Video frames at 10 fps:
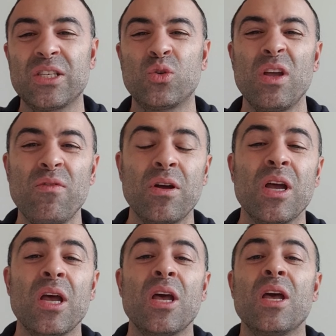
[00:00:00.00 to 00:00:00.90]
So they were
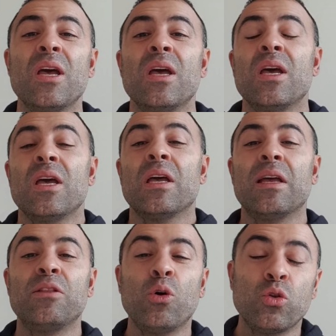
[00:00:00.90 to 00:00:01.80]

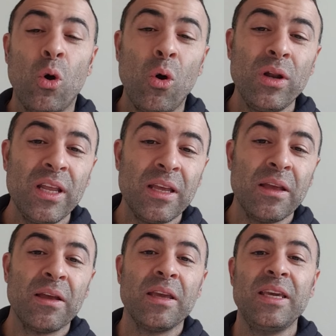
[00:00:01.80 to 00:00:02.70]
the
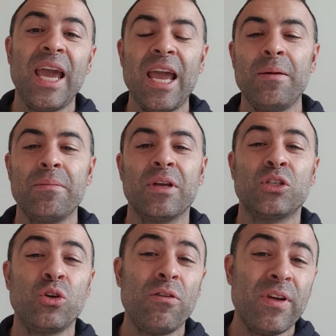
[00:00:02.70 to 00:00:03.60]
only
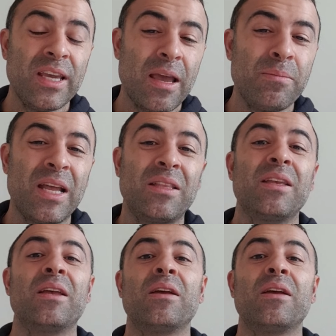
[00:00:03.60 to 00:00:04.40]
serving game that